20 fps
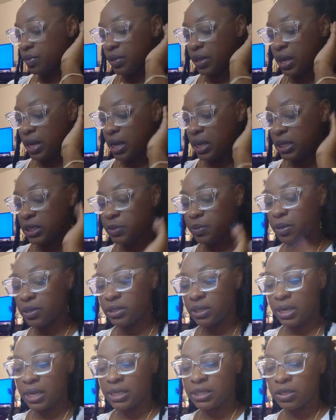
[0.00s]
Yeah, this
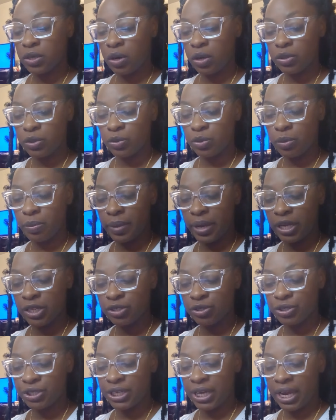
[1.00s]
person has gone through a
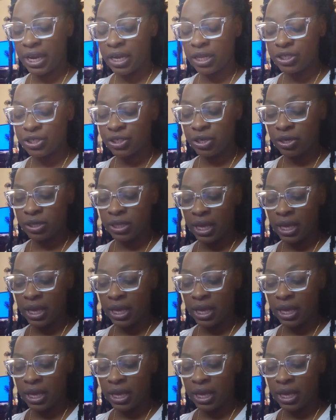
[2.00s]
major change here.